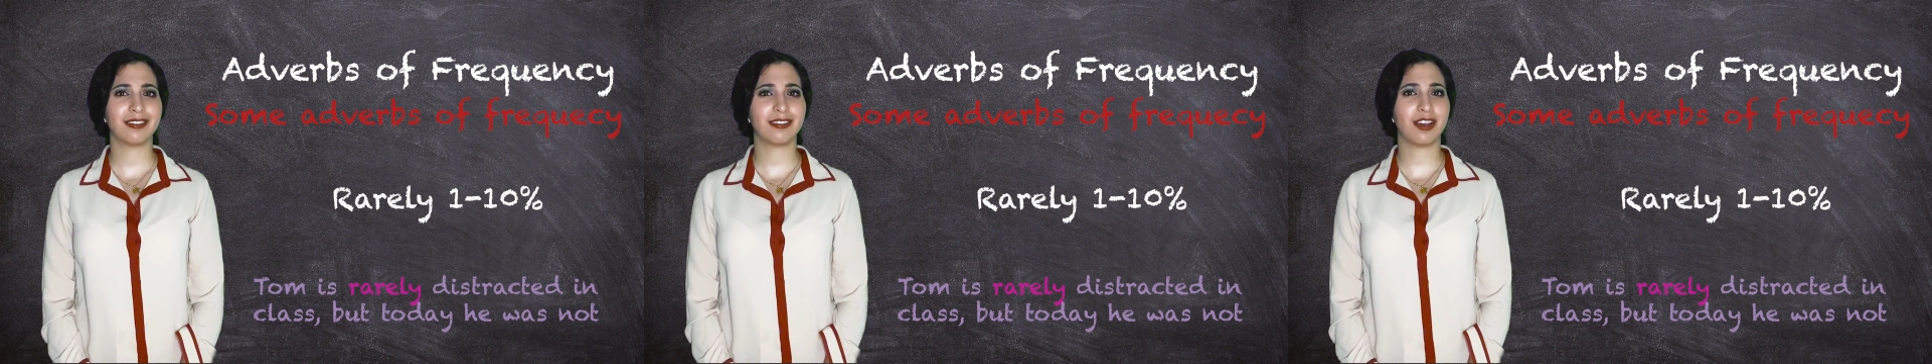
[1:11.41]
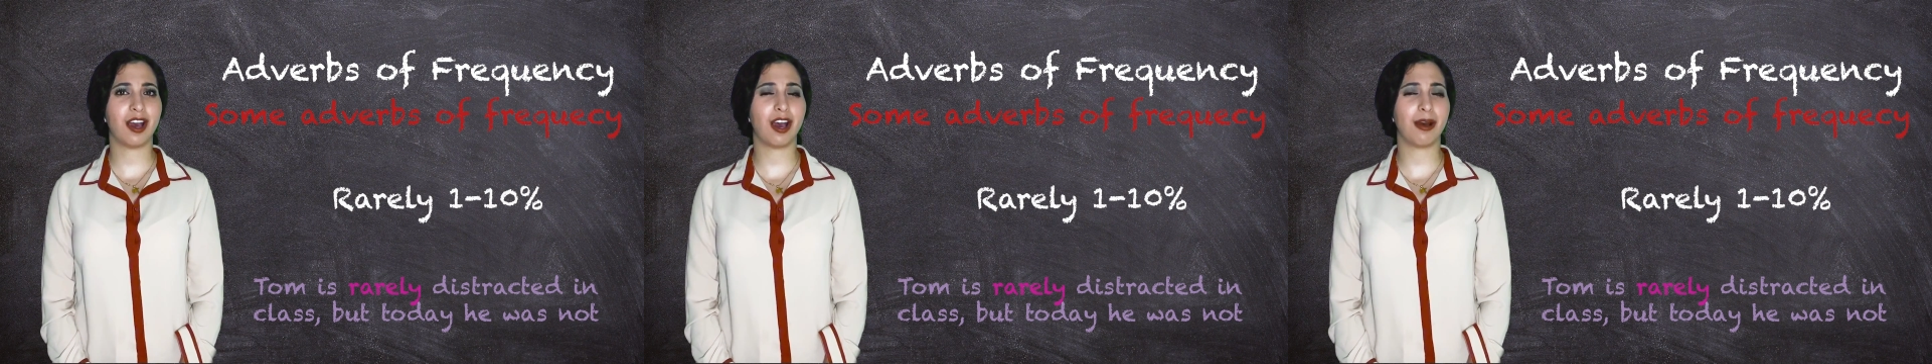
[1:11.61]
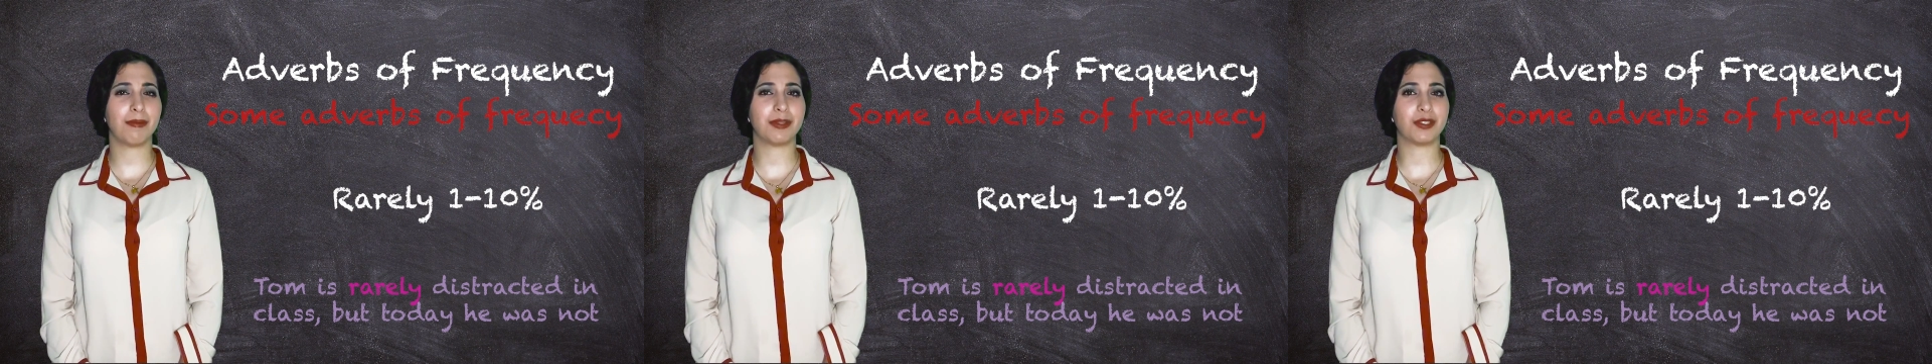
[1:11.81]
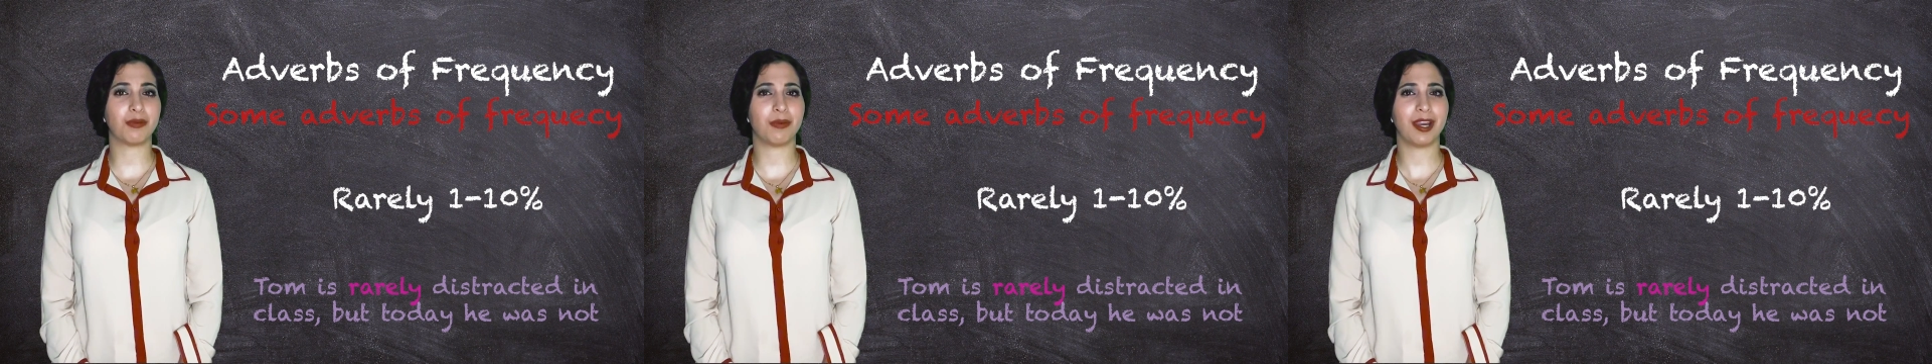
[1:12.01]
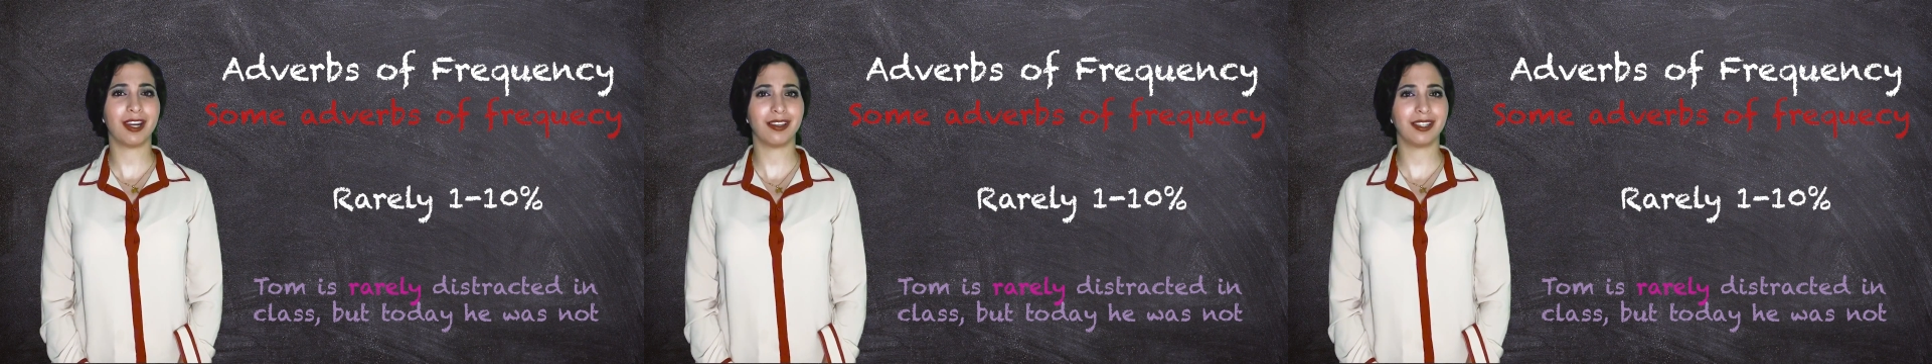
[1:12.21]
Tom
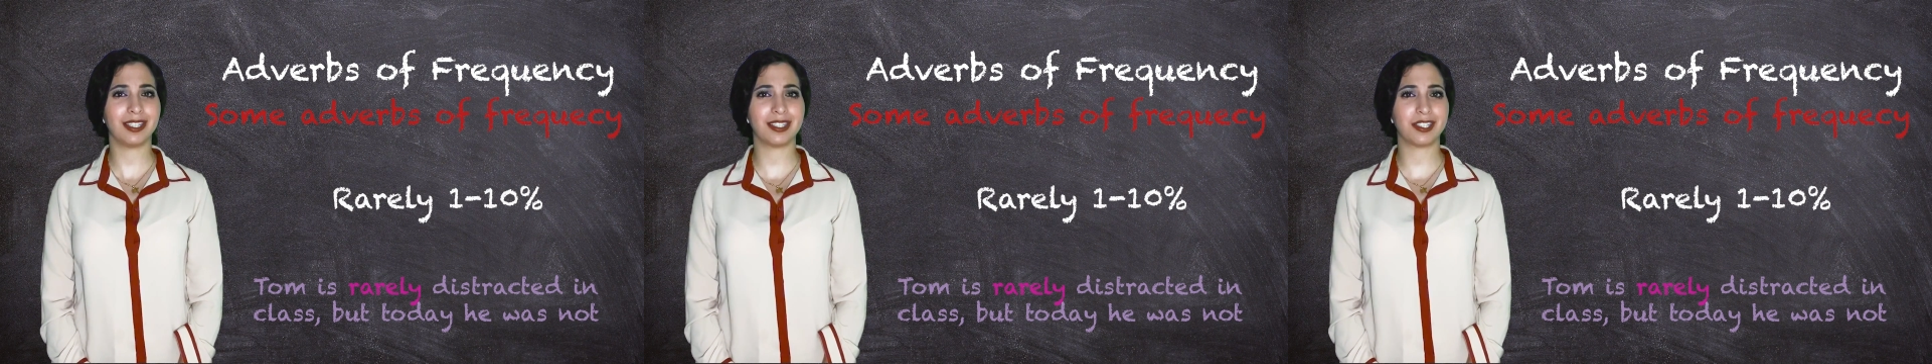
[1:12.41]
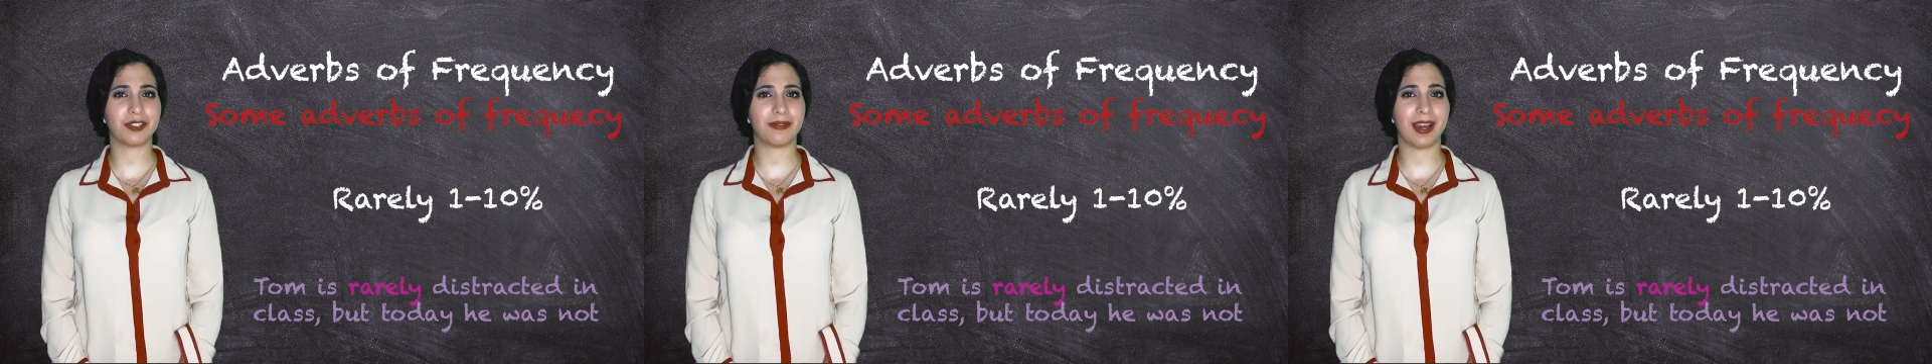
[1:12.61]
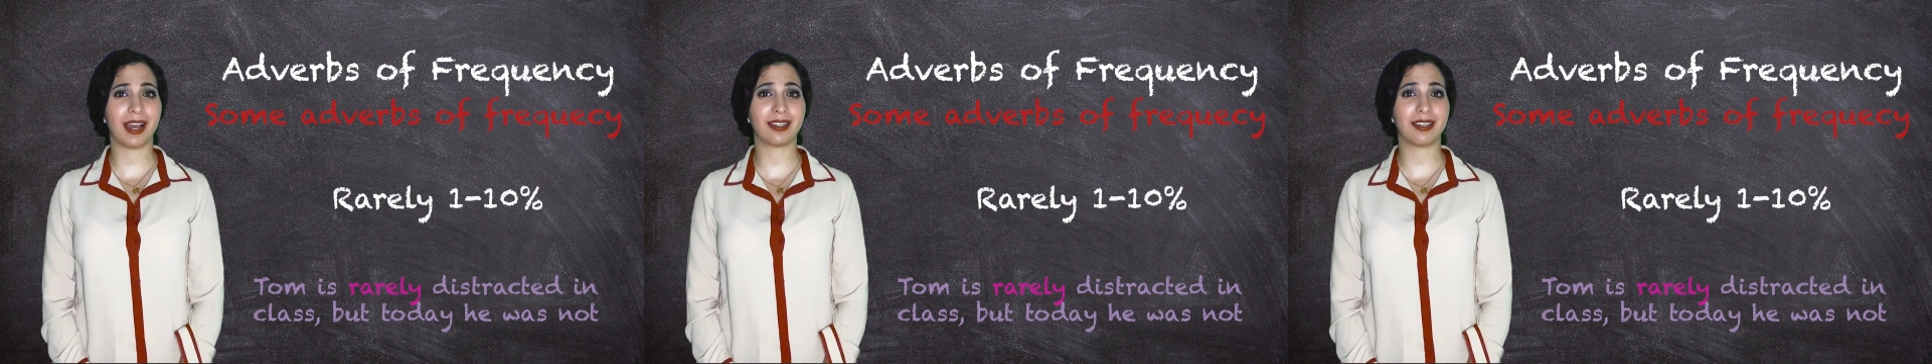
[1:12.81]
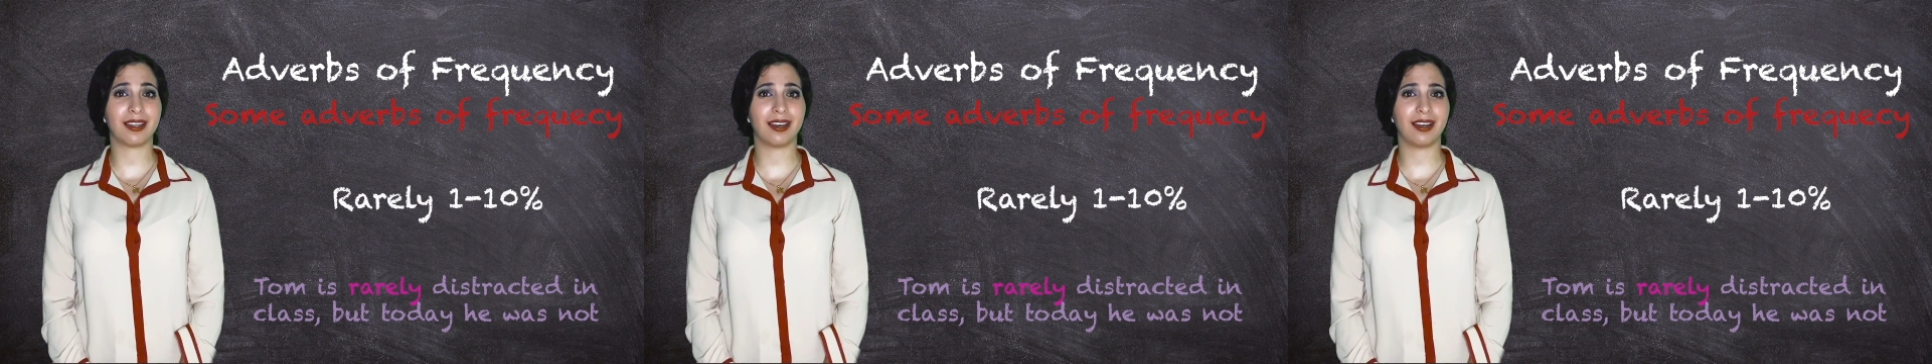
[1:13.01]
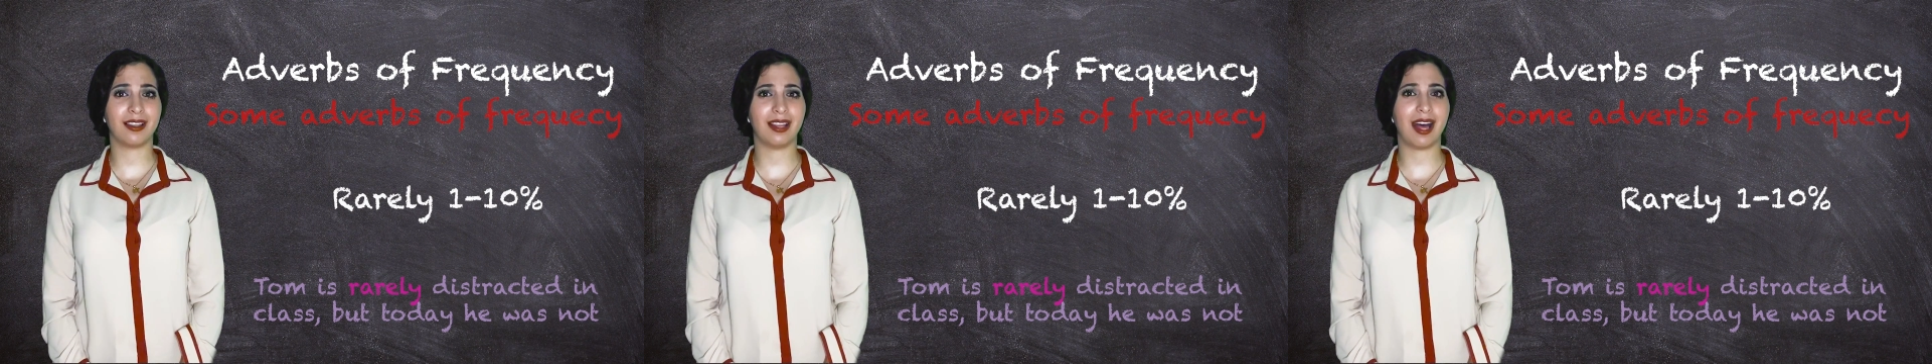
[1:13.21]
is rarely
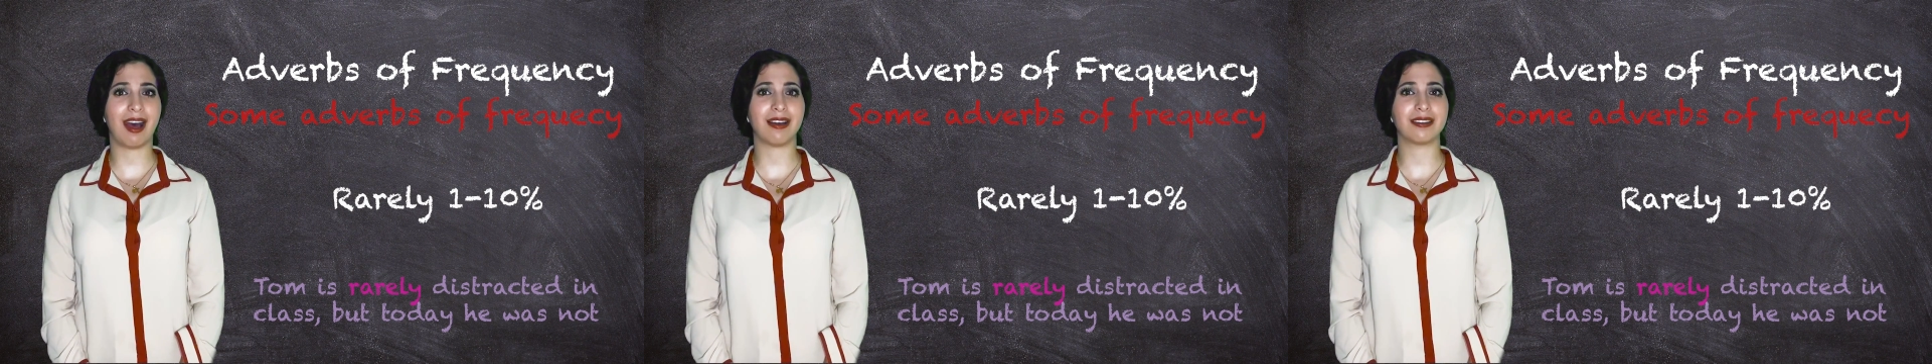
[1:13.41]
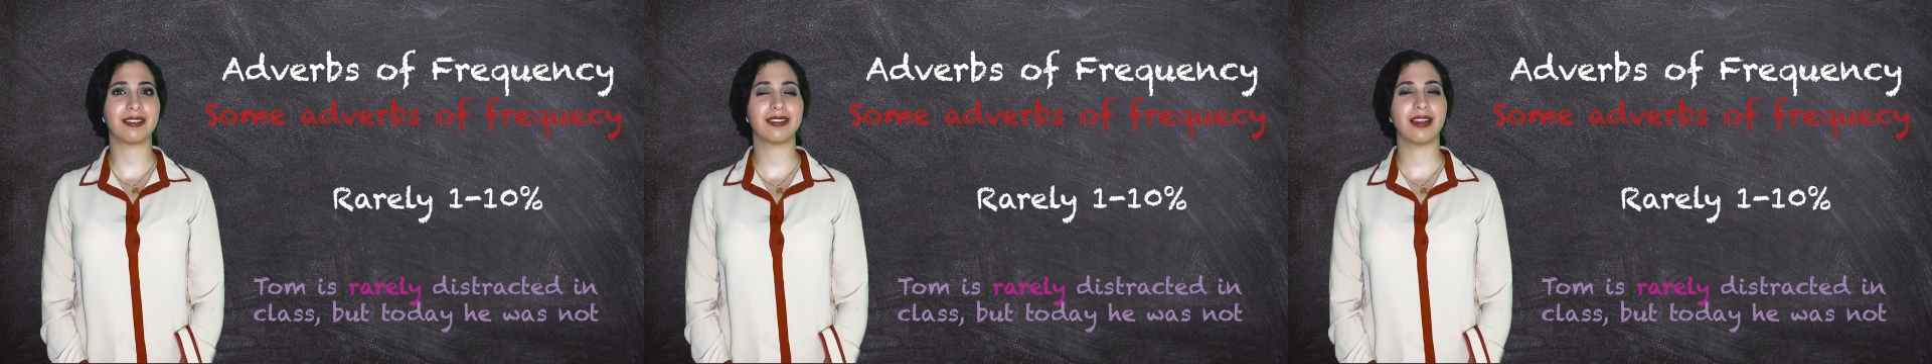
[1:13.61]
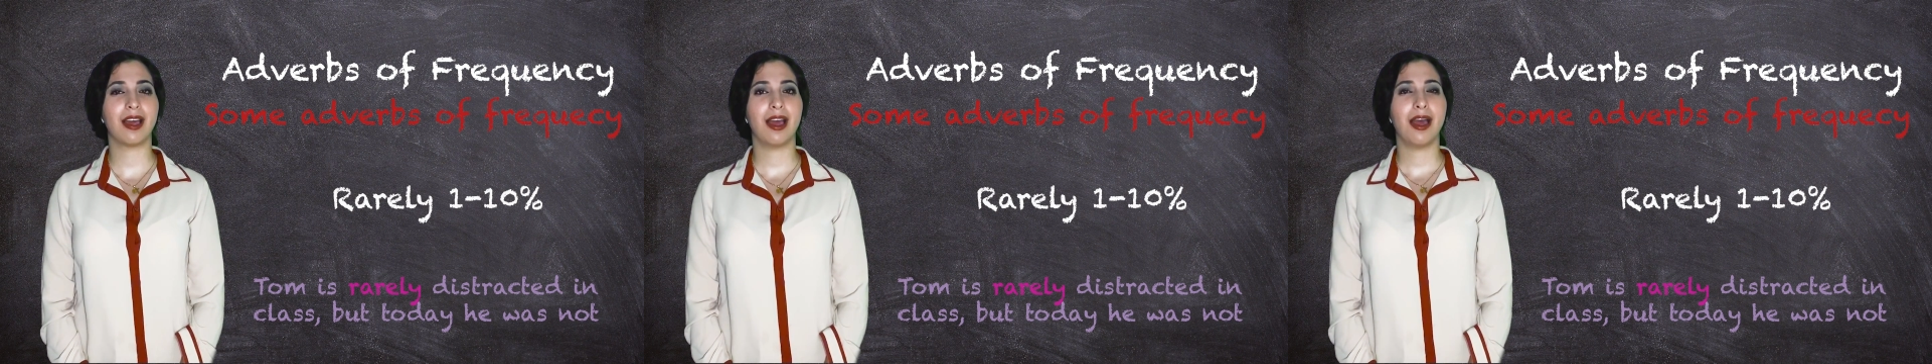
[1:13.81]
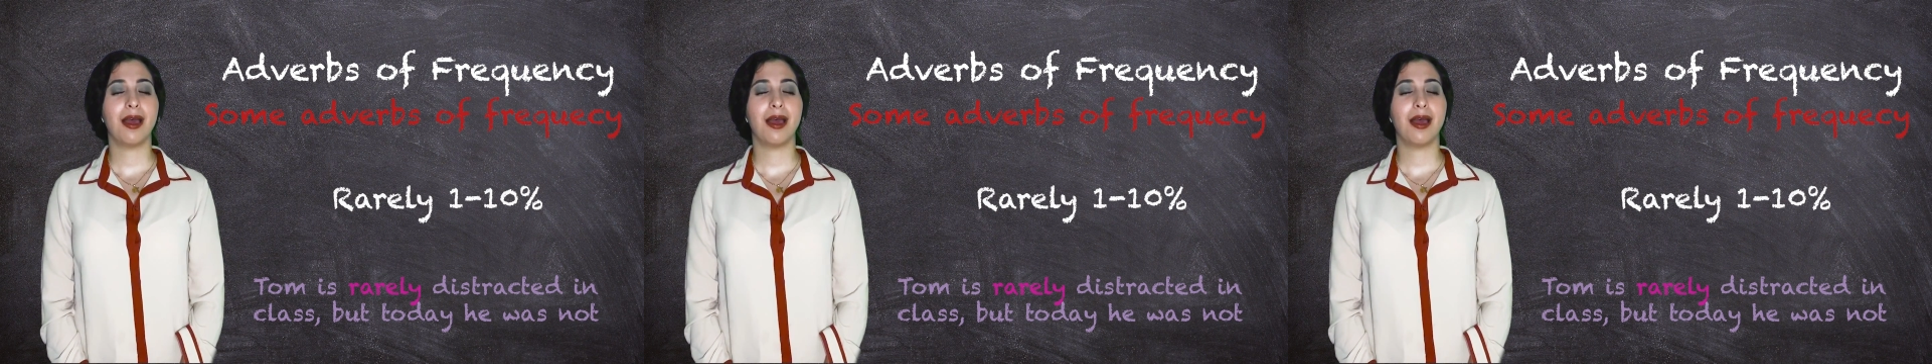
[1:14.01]
distracted in class,